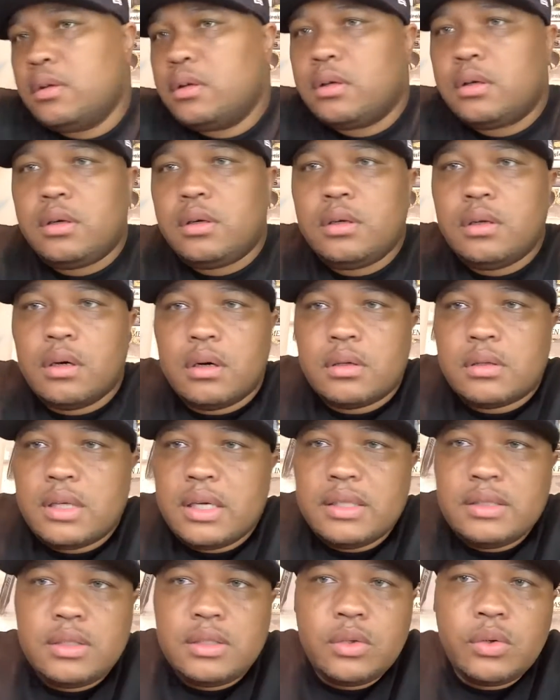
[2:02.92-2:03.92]
You know,
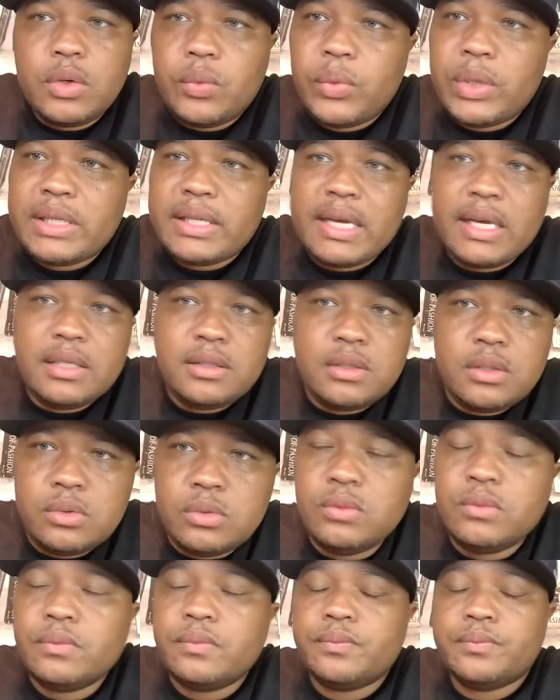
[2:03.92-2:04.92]
they're doing what they do.
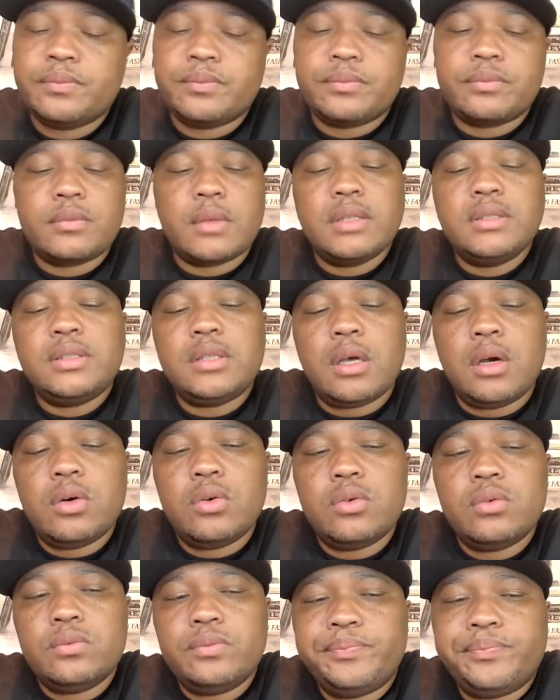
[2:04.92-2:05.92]

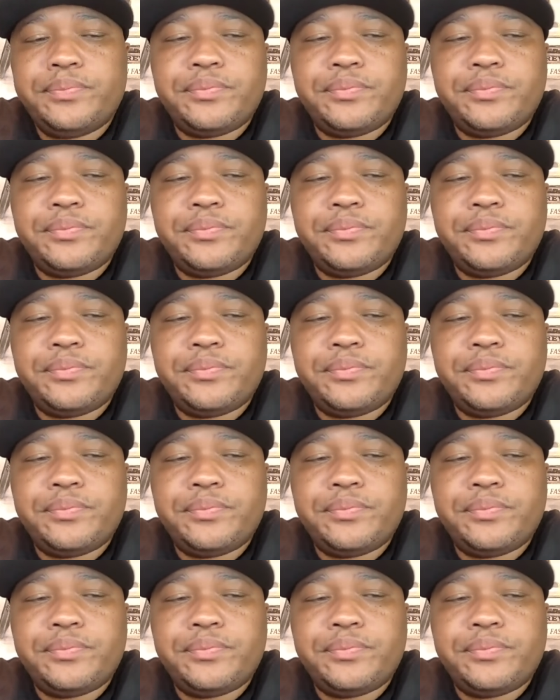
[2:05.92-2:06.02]
So,